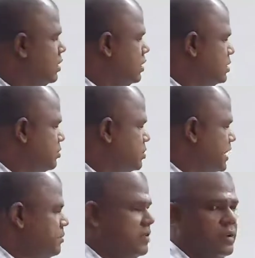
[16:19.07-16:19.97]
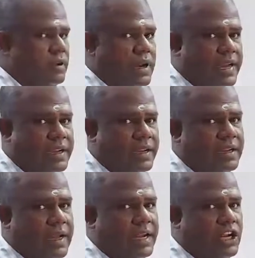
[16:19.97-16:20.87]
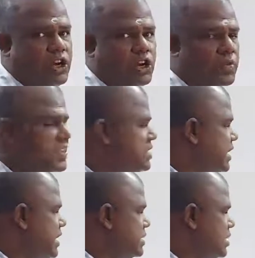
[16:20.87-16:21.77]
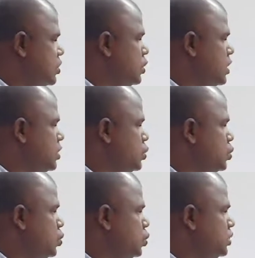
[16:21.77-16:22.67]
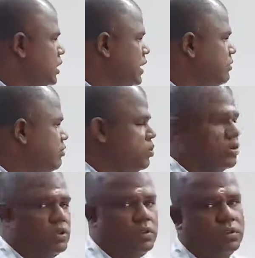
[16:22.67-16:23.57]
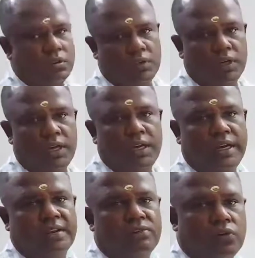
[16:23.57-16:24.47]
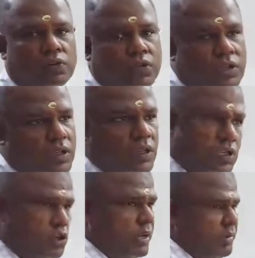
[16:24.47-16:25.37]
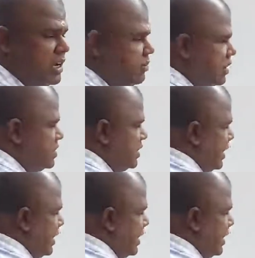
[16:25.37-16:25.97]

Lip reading: Suppose I am writing in the anti-clockwise direction 1, 2, 3, 4. Third and fourth. So minimum number is in the